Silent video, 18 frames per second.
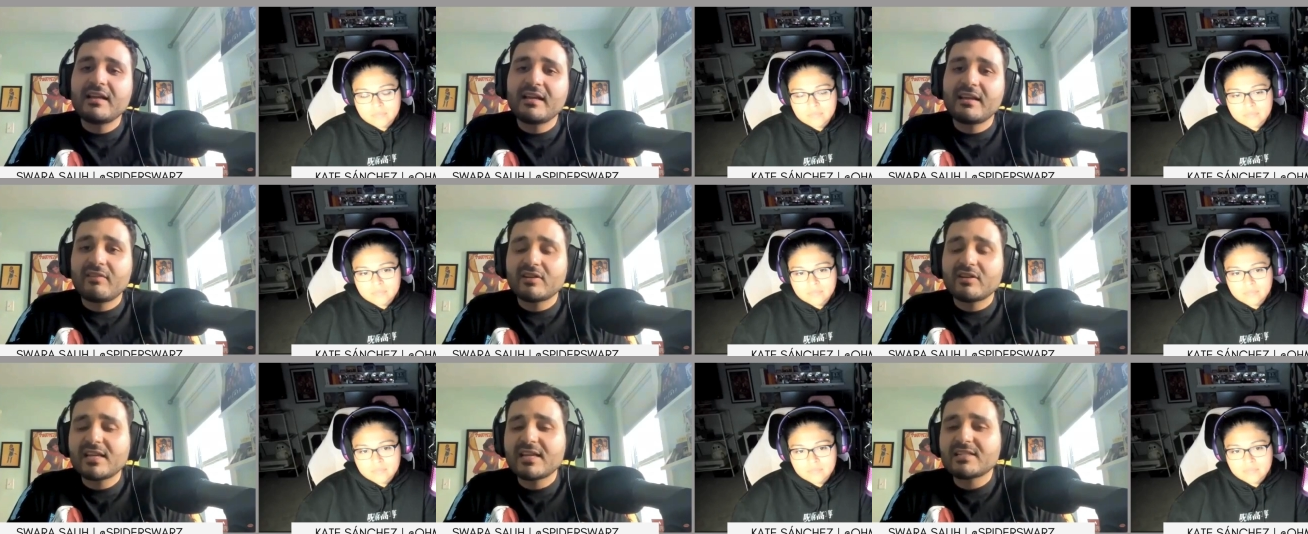Speaker 1: and give
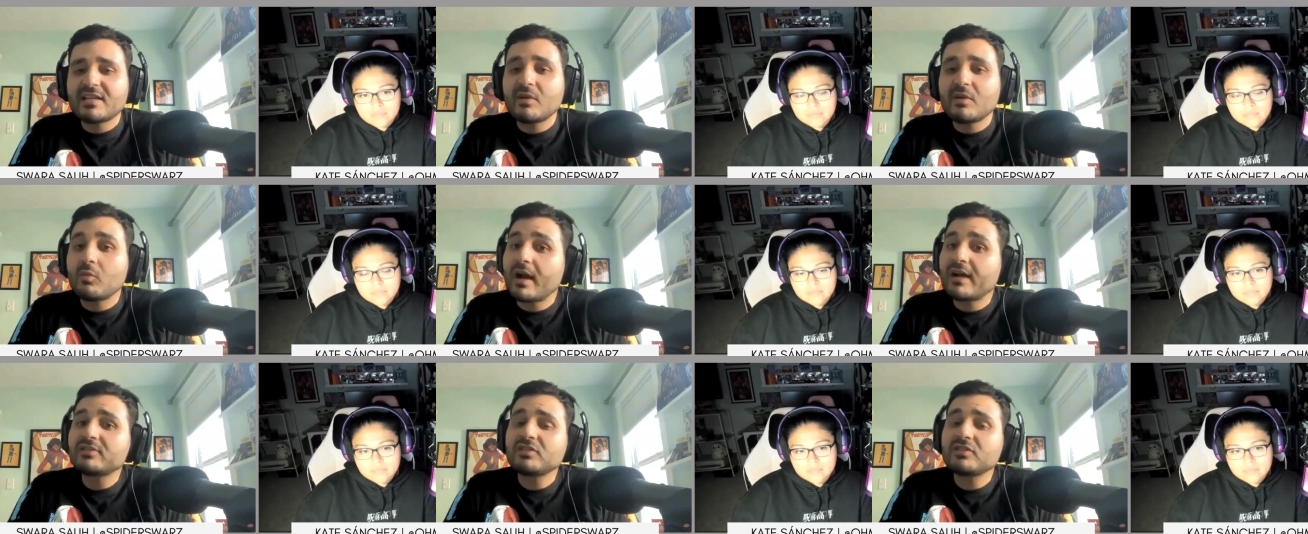our takes and
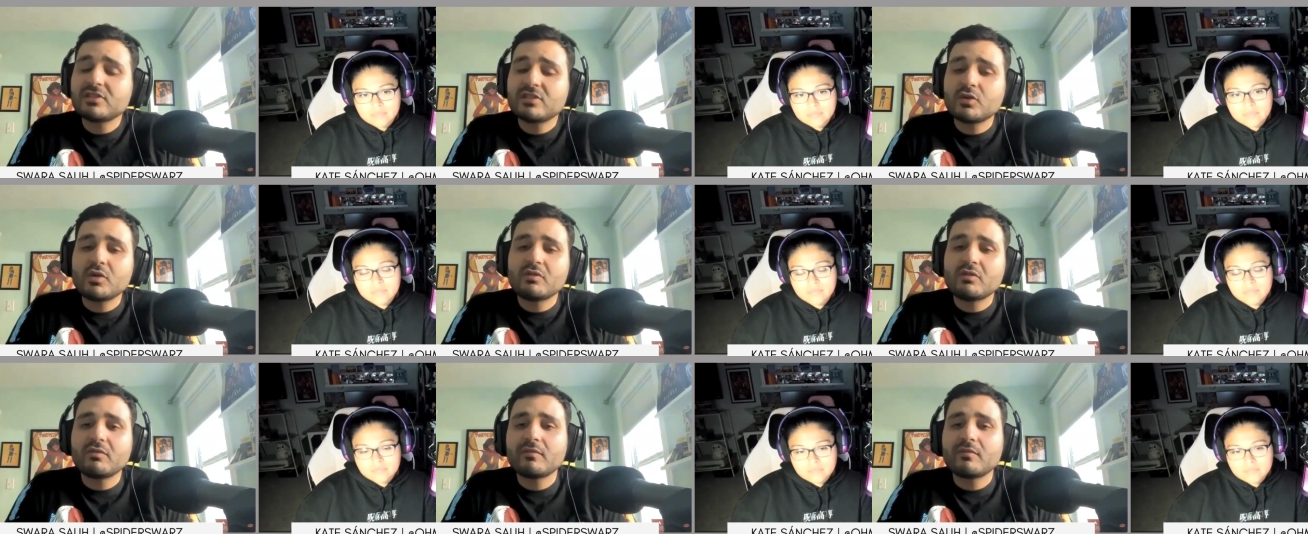we're actually
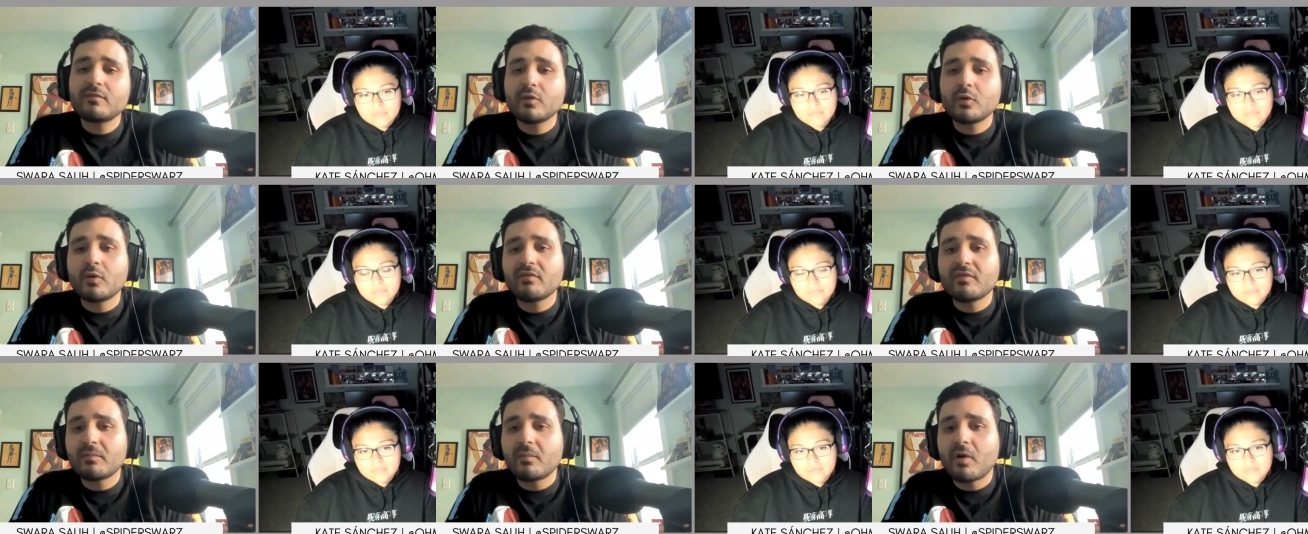doing a
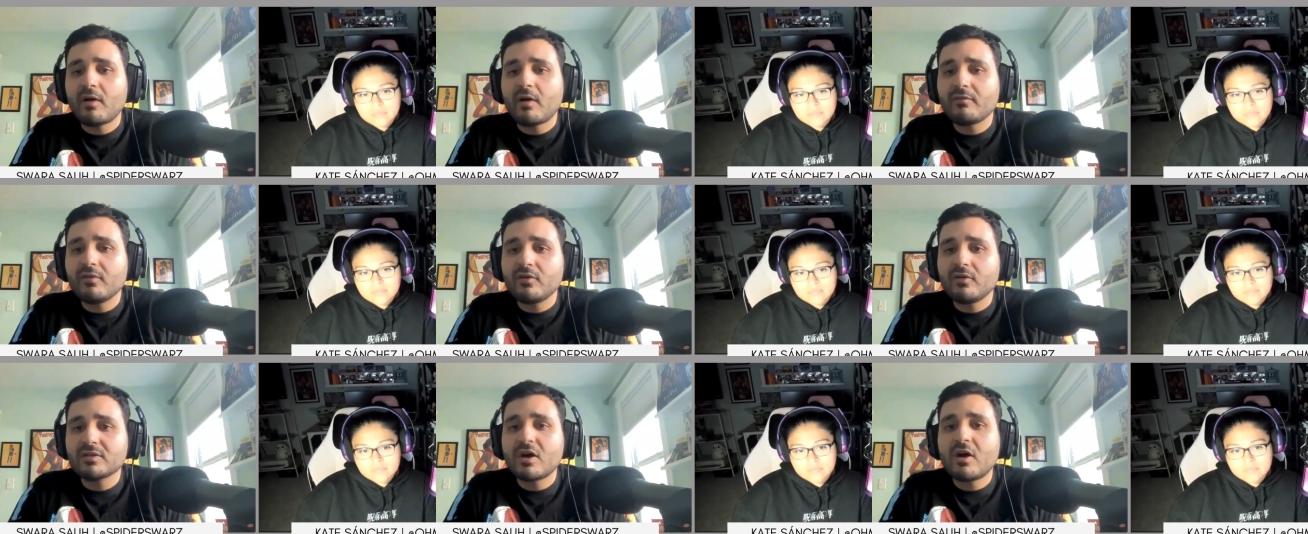review of the
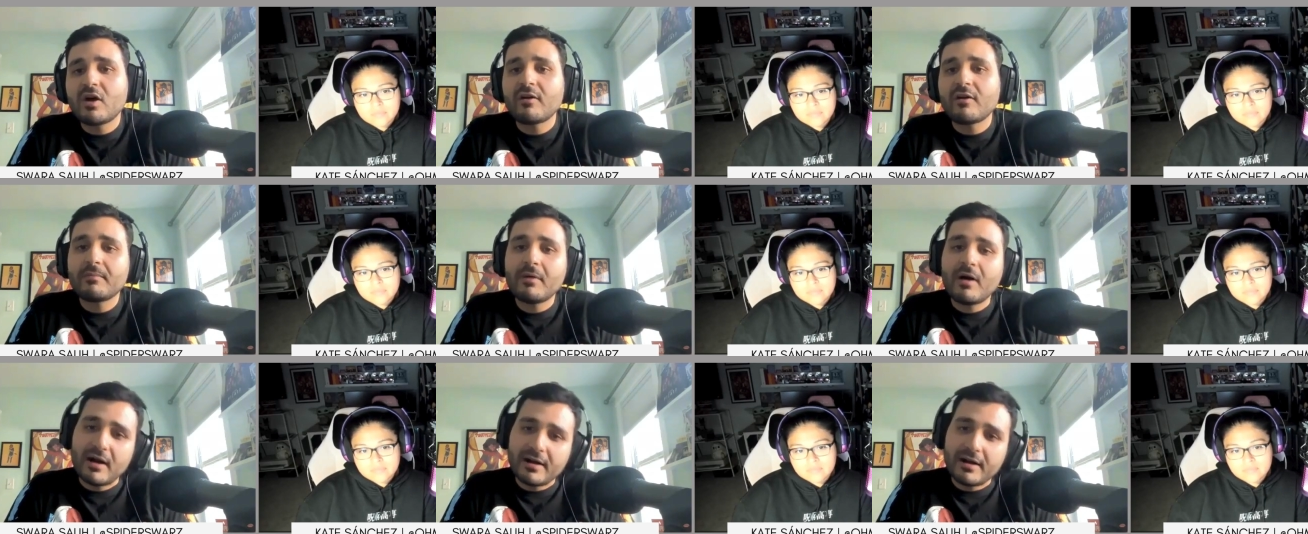marvels on
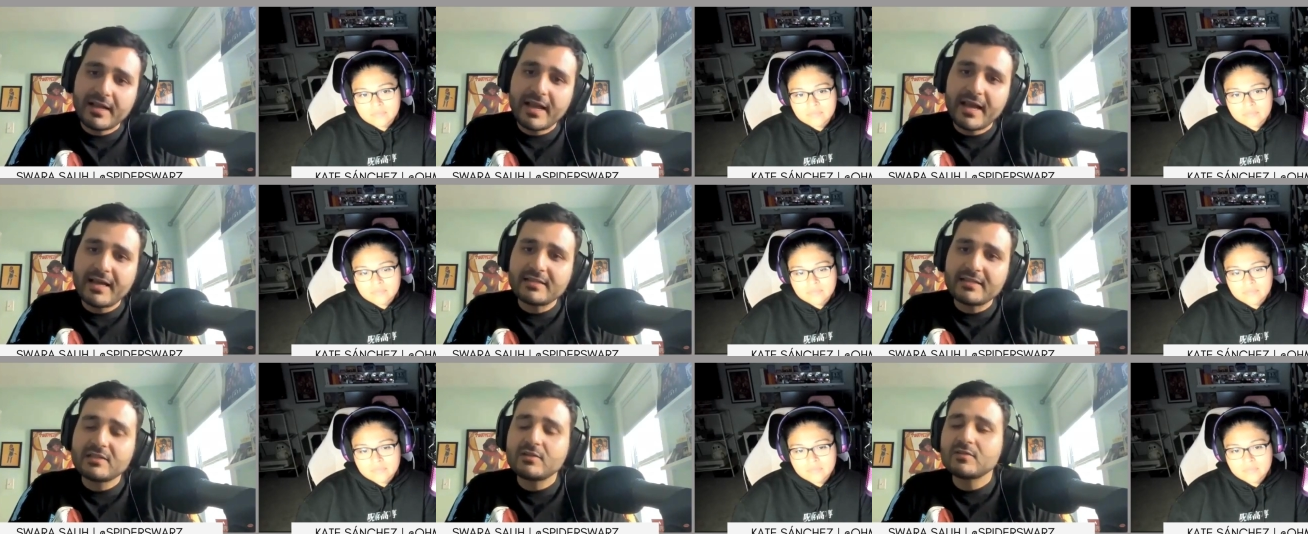our
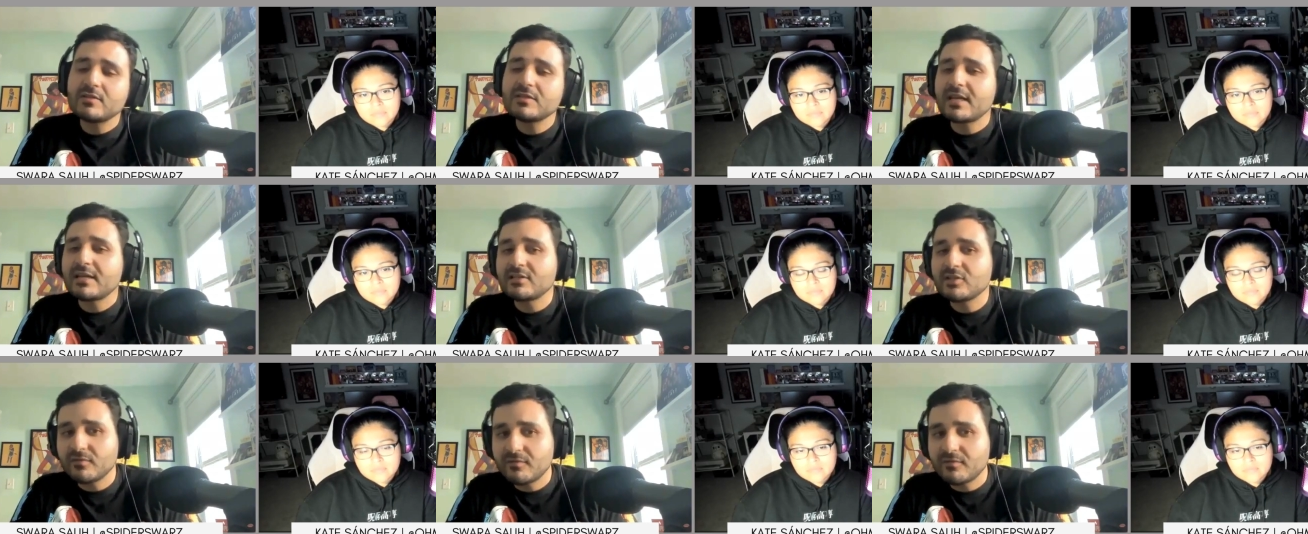podcast so
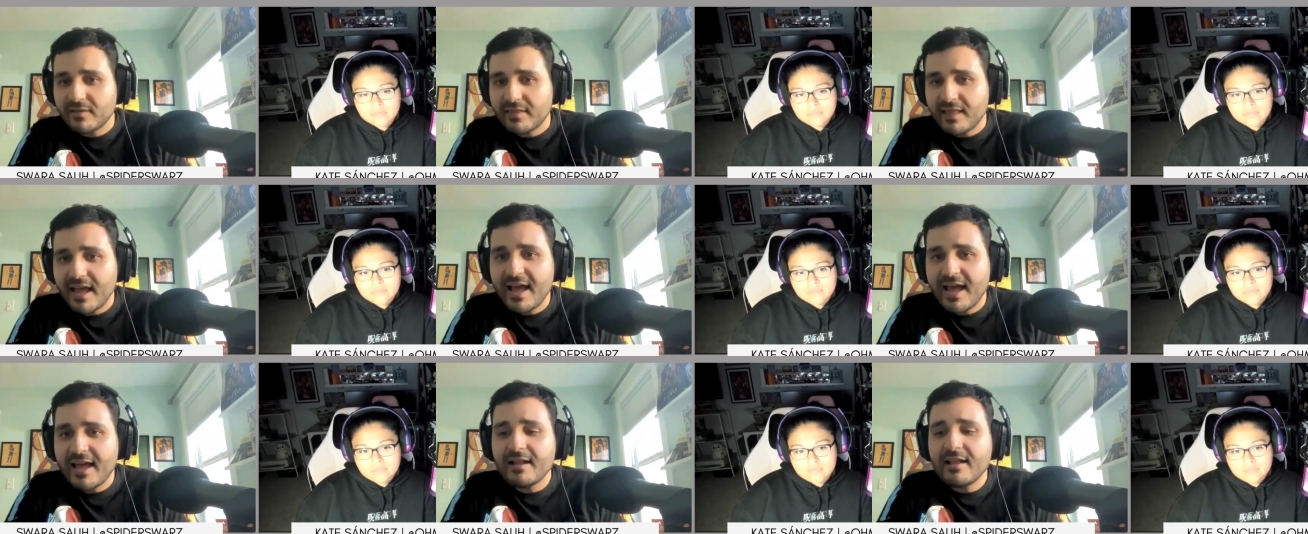stay tuned for
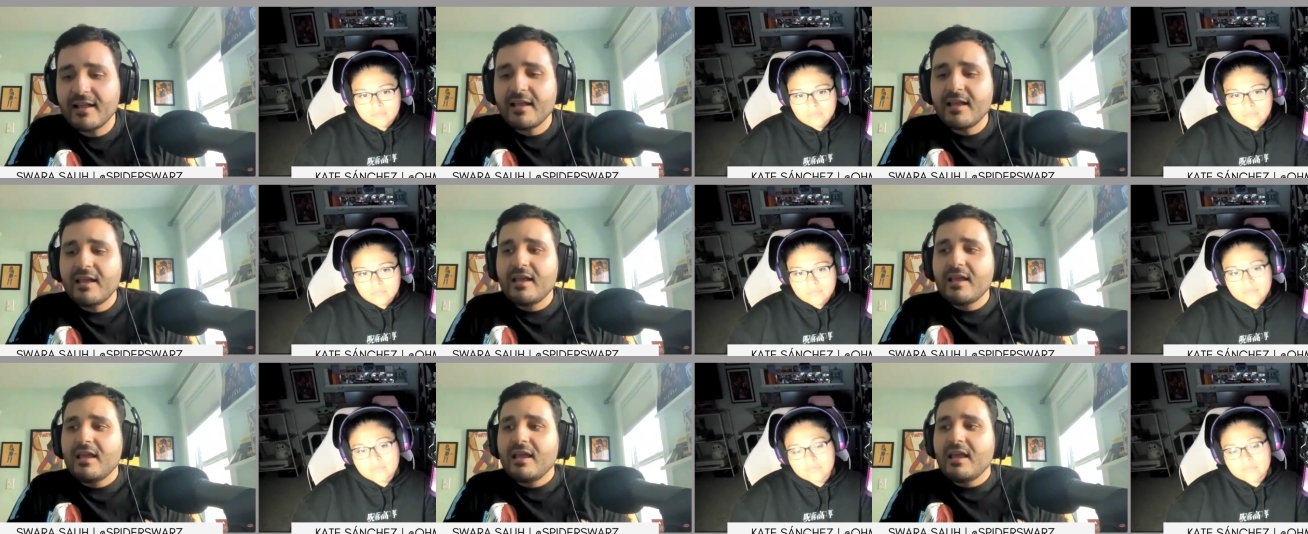that
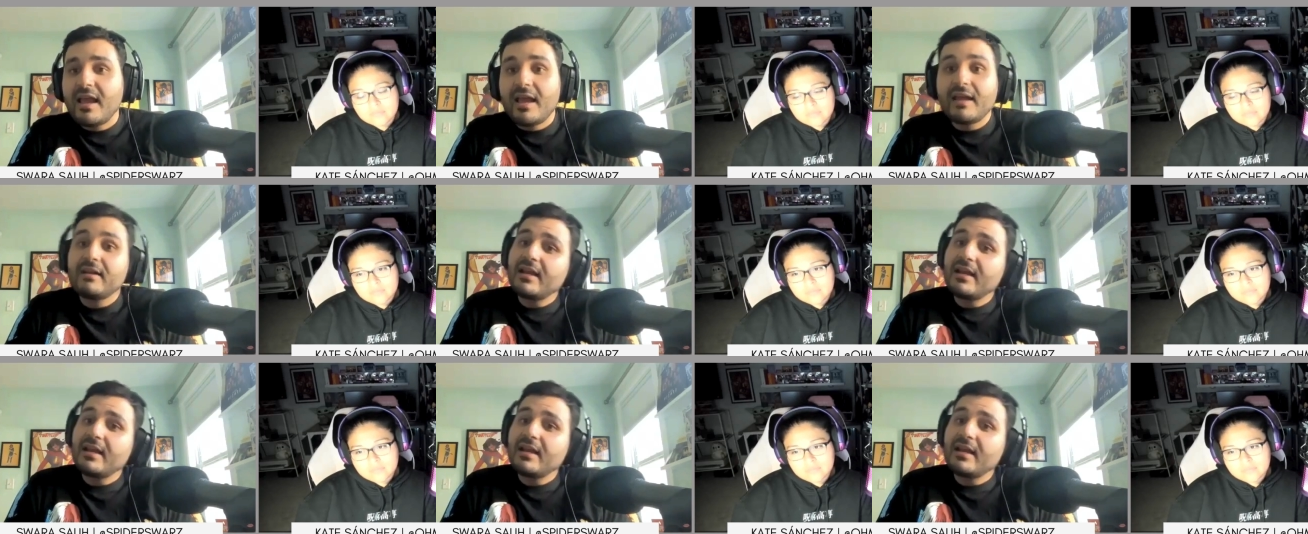and